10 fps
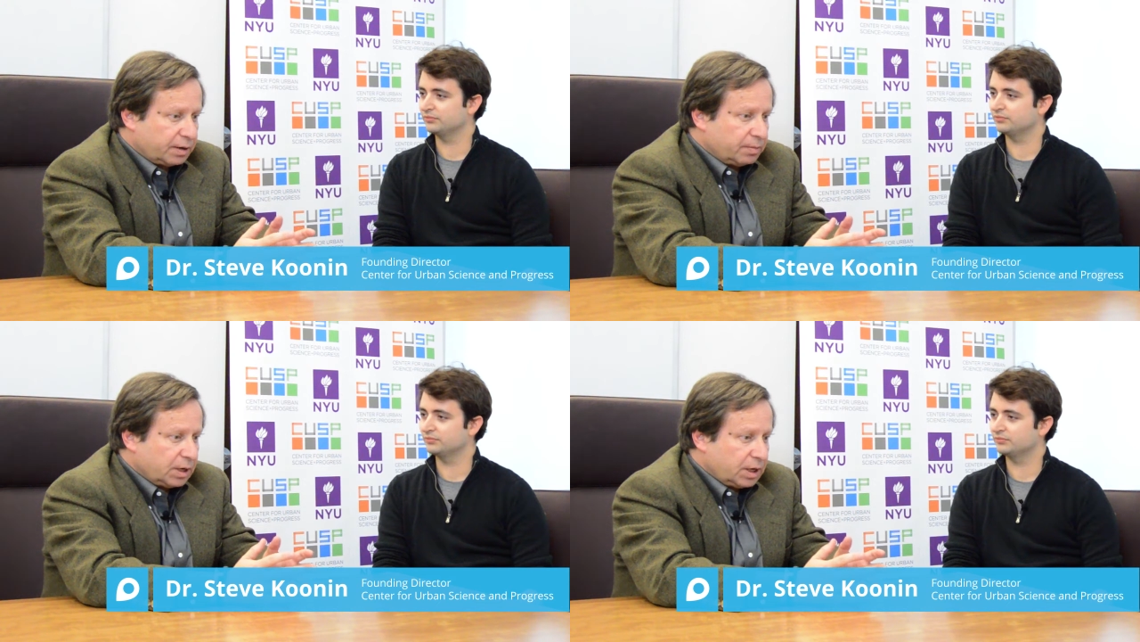
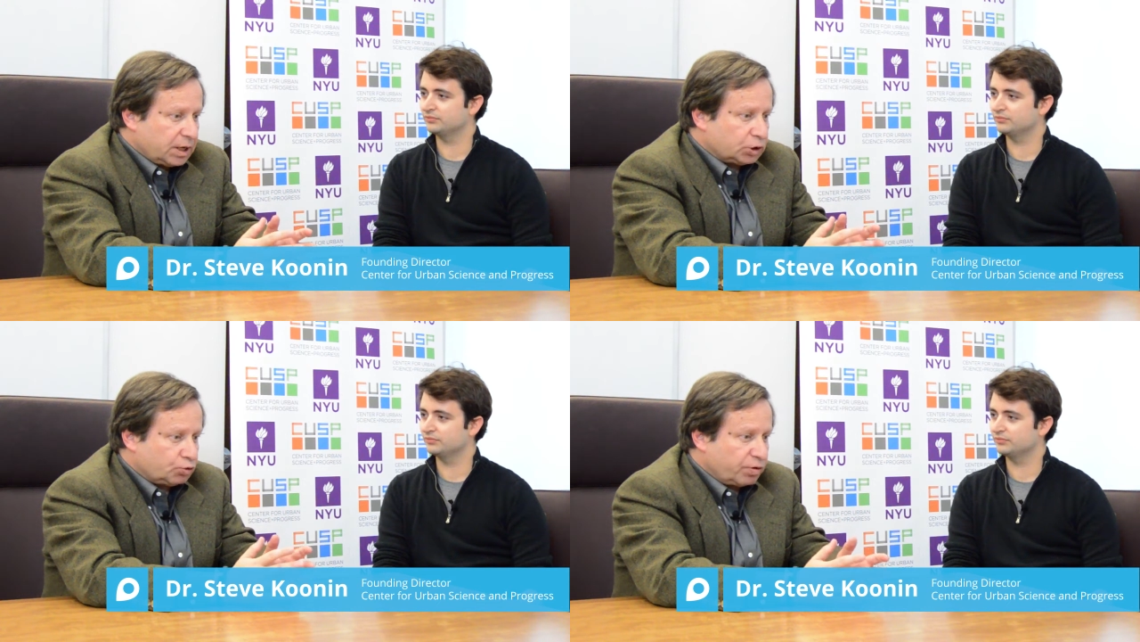Speaker 1: it
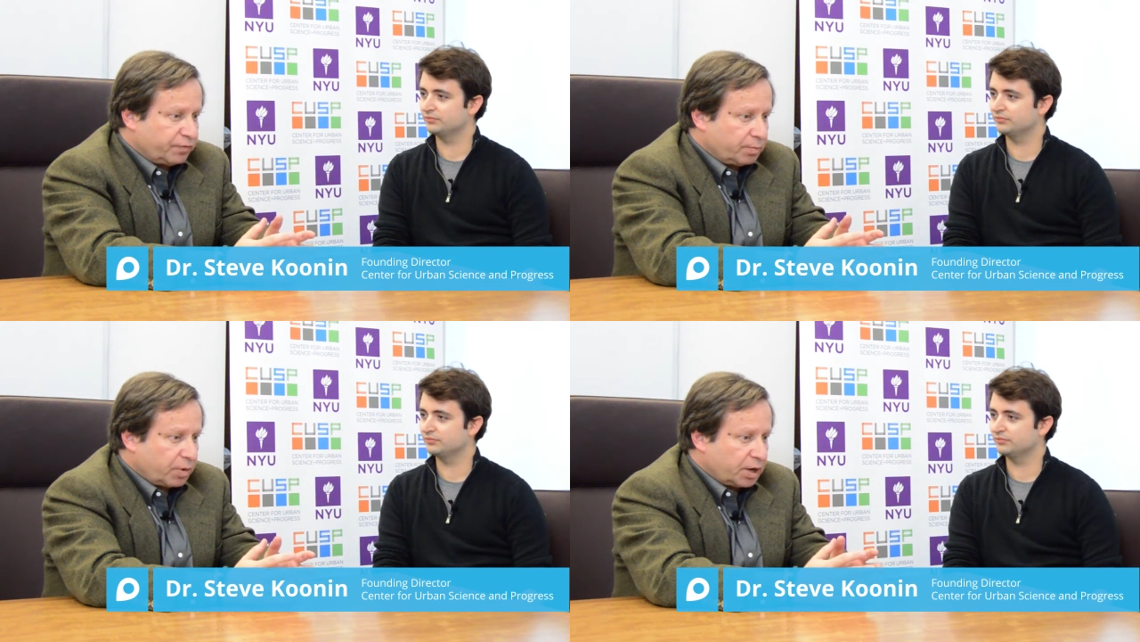is
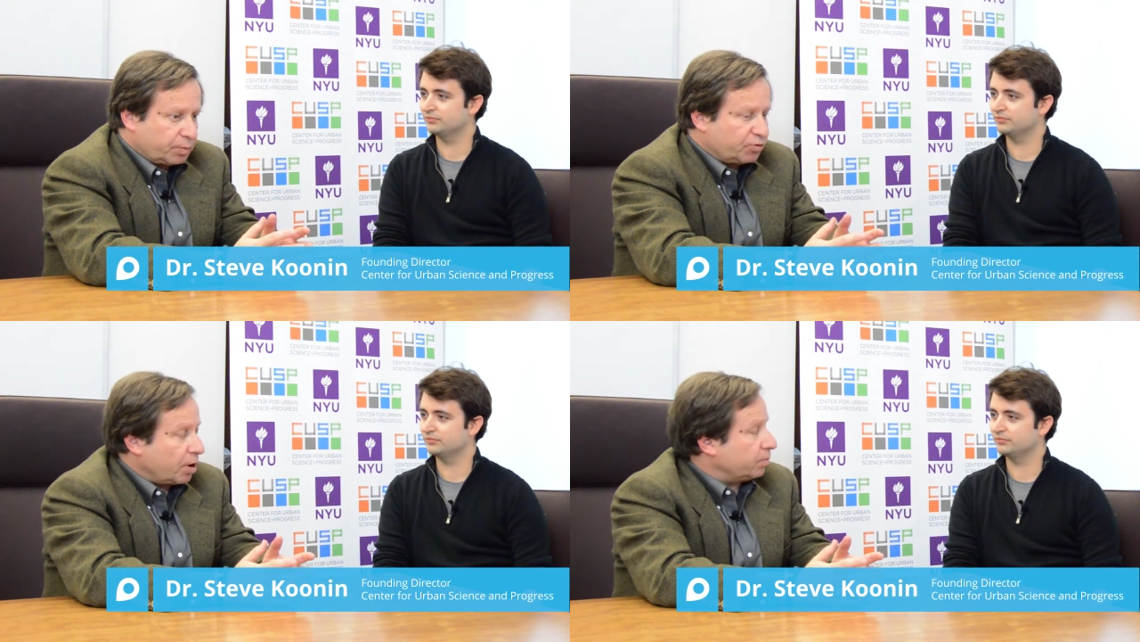driven by
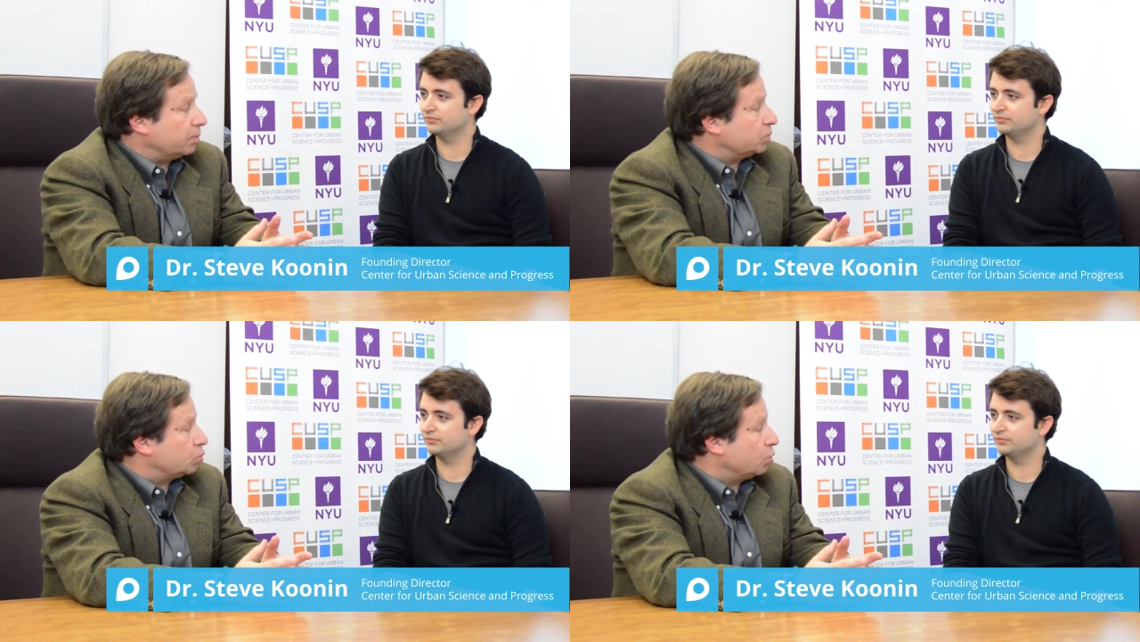the
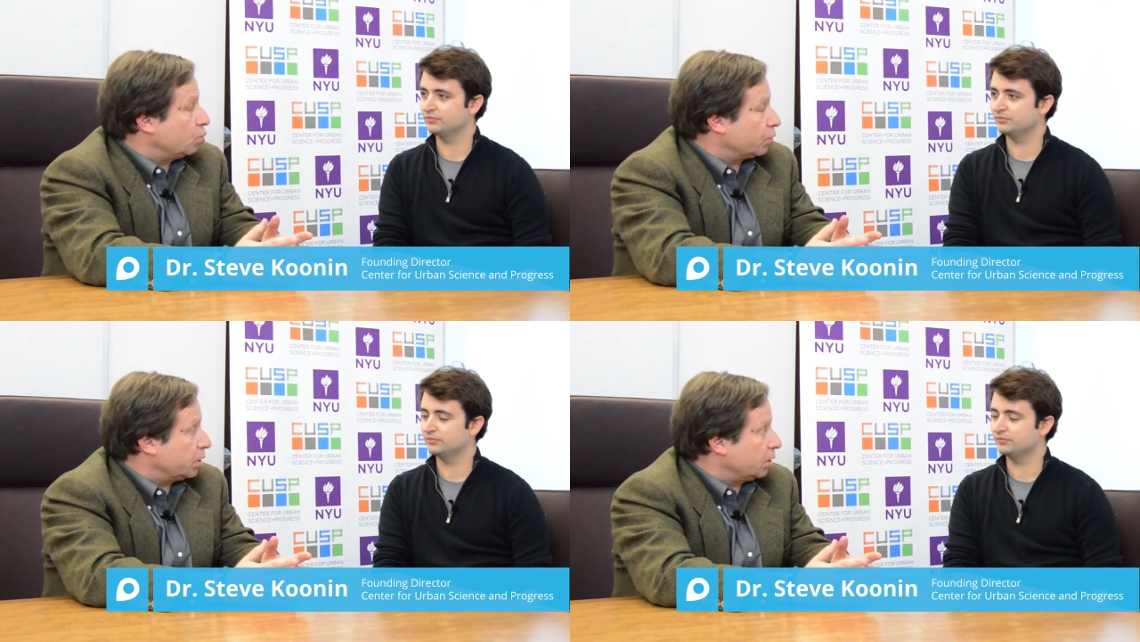problems we're
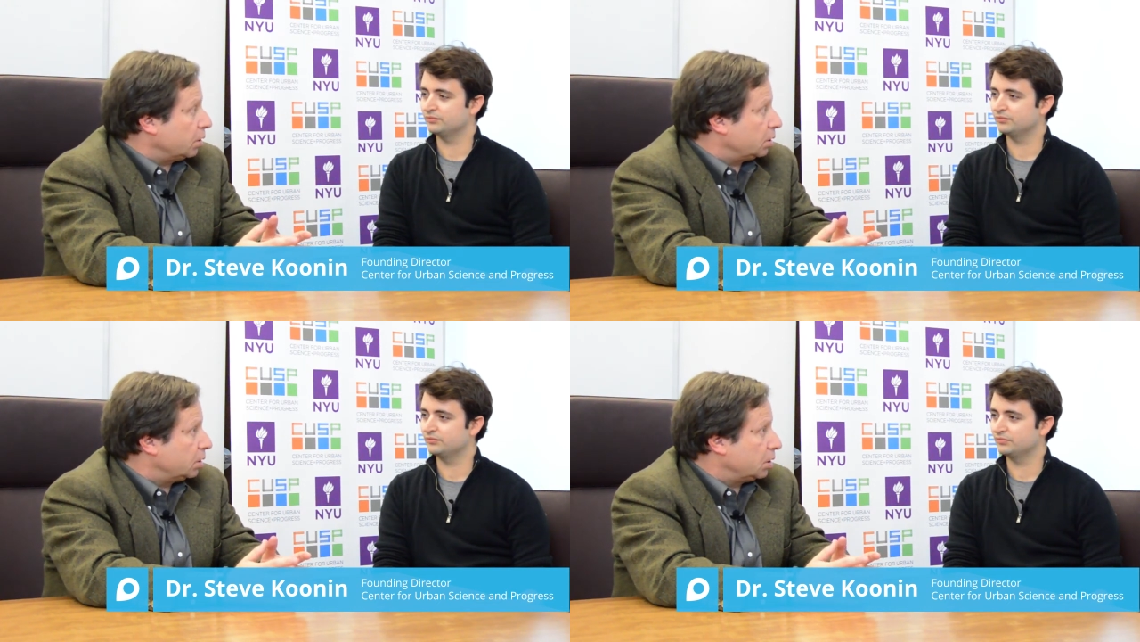working on,